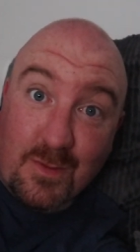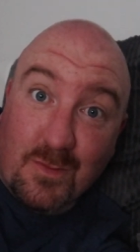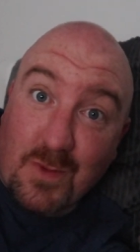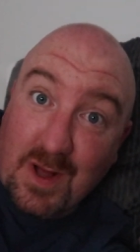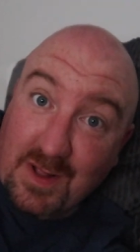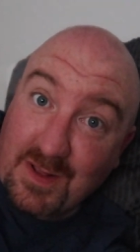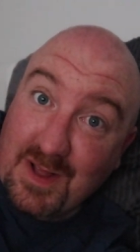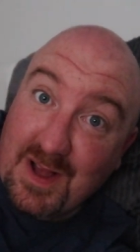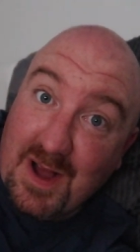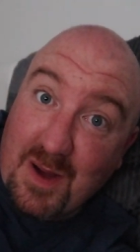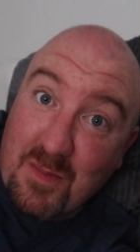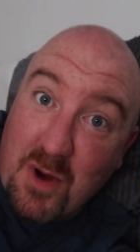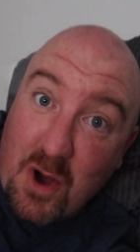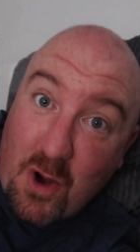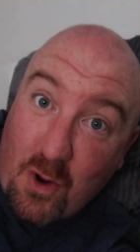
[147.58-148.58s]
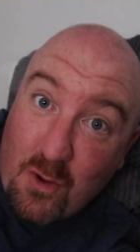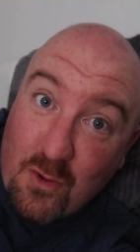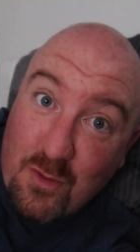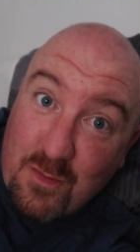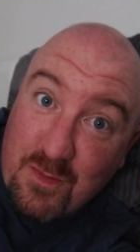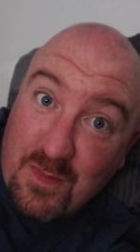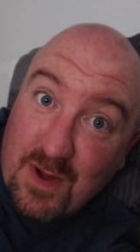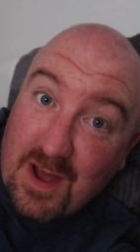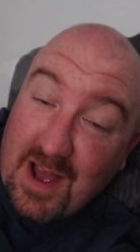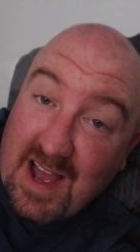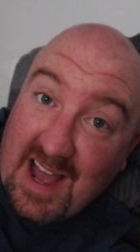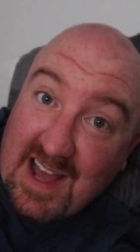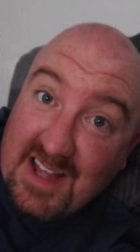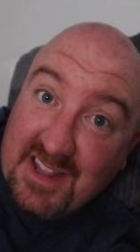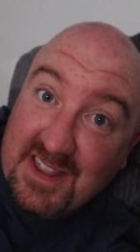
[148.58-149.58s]
Well, I'm home
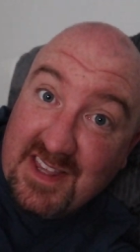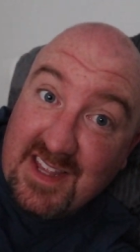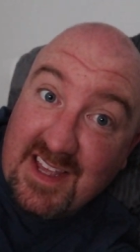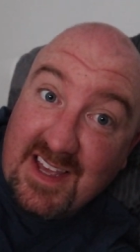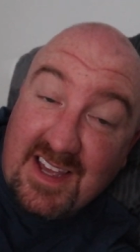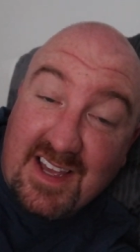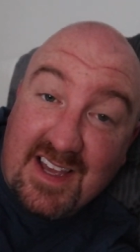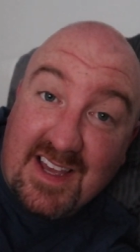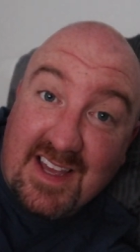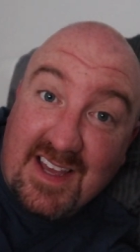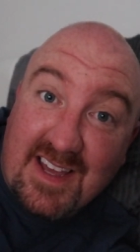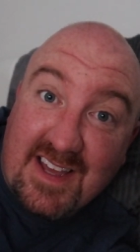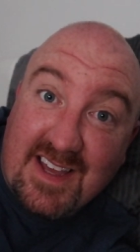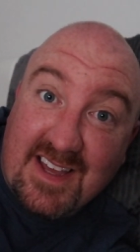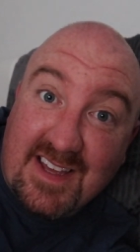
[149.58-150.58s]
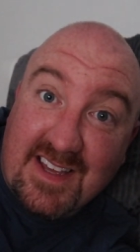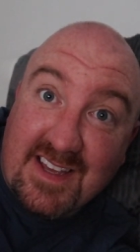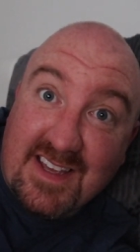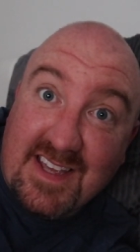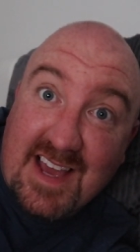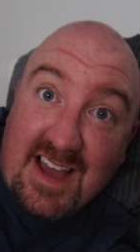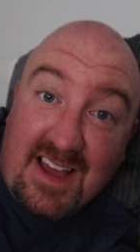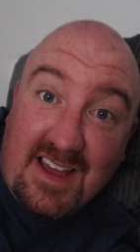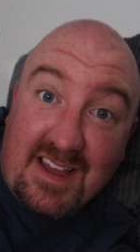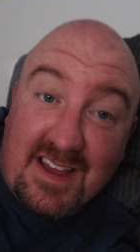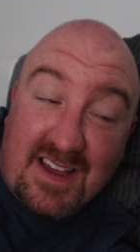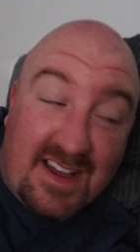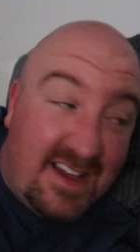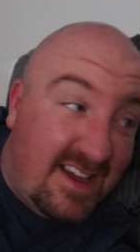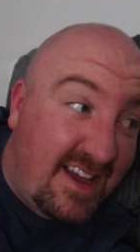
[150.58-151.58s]
and yeah,
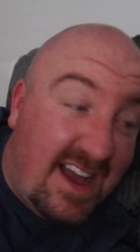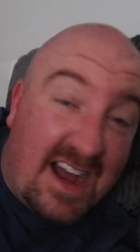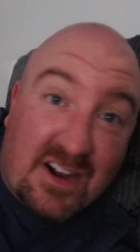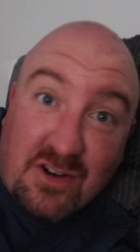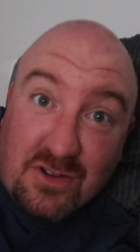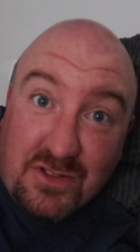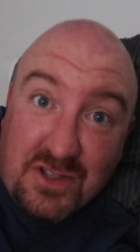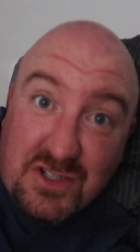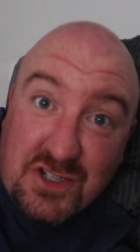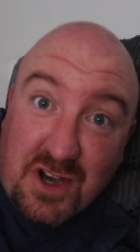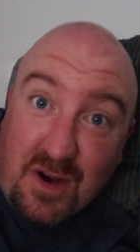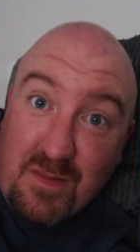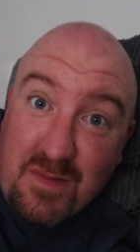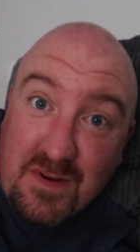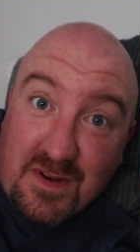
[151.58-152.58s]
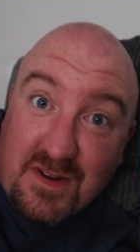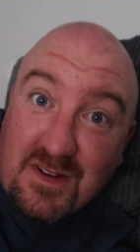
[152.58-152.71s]
I got the job.